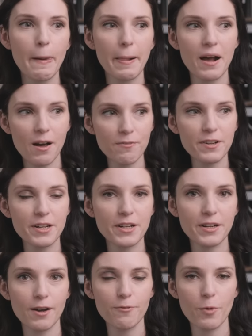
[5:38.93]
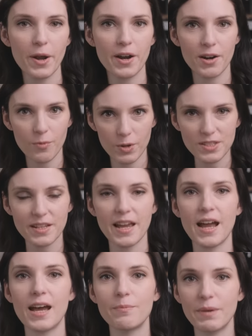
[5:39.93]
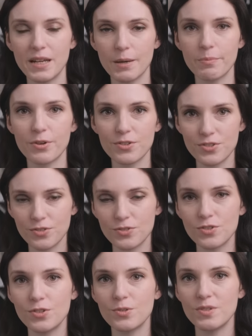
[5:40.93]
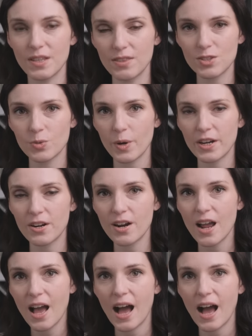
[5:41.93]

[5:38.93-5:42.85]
confident enough where once I had my numbers to knit the sweater,